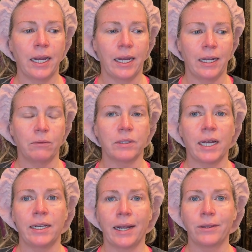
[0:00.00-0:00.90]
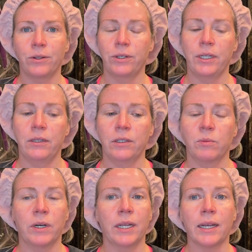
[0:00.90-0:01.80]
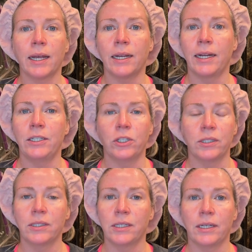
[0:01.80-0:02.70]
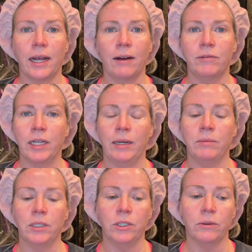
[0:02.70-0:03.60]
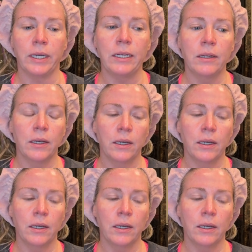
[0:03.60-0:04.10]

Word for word: and it was at 9.30 this morning and I just didn't have time to do it.